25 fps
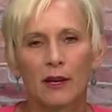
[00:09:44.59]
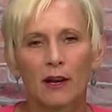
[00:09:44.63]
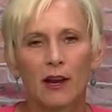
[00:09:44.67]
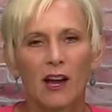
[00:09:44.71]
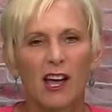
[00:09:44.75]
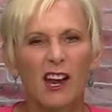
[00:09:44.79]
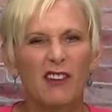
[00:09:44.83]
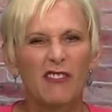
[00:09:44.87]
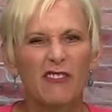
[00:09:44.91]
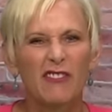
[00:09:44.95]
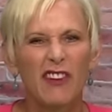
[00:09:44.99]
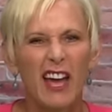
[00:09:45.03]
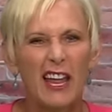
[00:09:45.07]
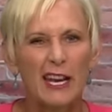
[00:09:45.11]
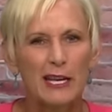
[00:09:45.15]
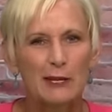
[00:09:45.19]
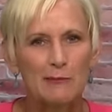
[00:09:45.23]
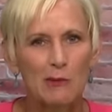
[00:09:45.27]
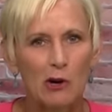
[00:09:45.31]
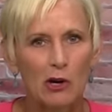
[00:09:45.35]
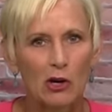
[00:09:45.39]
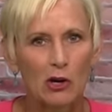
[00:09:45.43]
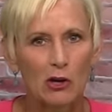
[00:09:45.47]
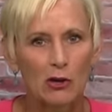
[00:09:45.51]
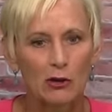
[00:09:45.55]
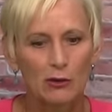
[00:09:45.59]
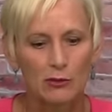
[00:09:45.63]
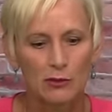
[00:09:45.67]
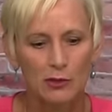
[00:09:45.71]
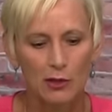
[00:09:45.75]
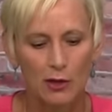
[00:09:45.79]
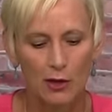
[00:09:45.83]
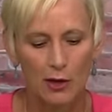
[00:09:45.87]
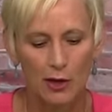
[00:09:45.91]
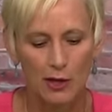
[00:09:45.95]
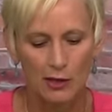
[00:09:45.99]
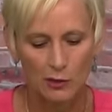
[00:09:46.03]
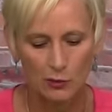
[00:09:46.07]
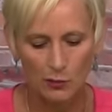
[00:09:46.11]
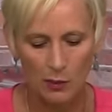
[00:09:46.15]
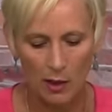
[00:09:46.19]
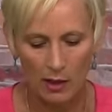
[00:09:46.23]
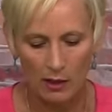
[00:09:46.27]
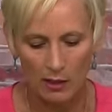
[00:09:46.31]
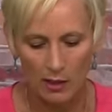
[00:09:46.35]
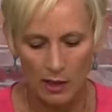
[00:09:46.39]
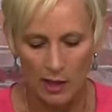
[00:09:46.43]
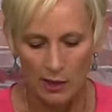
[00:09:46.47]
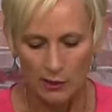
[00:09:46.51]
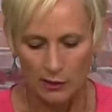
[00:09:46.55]
kind of fatty markers there as
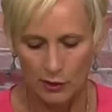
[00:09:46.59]
well.